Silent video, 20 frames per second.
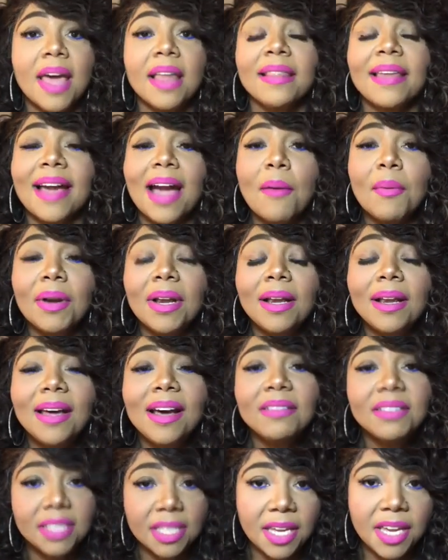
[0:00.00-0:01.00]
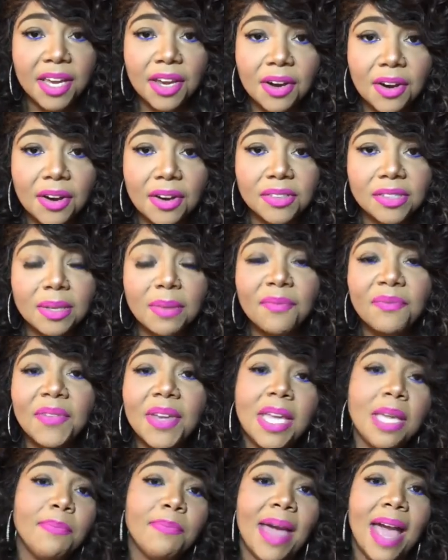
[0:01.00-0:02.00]
Like, I would love to hear some
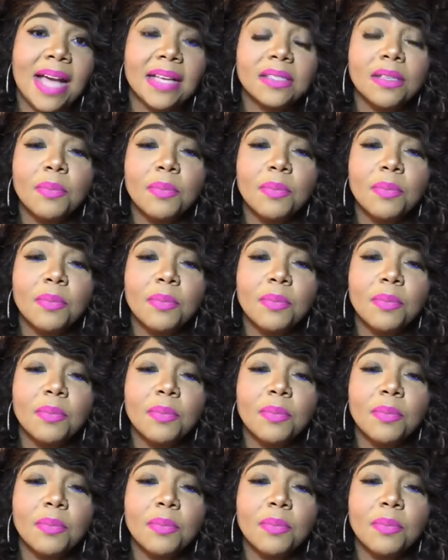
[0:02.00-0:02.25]
feedback.